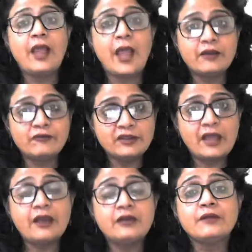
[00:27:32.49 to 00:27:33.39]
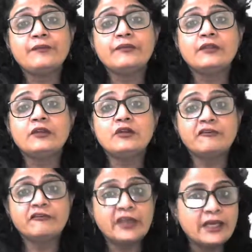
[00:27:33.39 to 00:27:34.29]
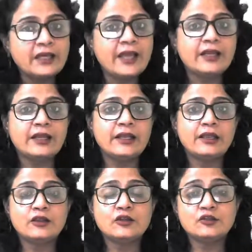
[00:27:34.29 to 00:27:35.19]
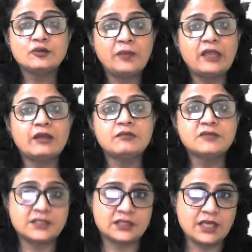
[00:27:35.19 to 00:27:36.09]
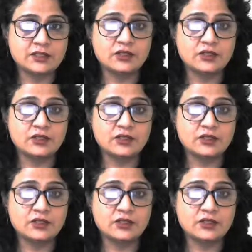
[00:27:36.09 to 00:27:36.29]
And with that, you're very likely to make mistakes.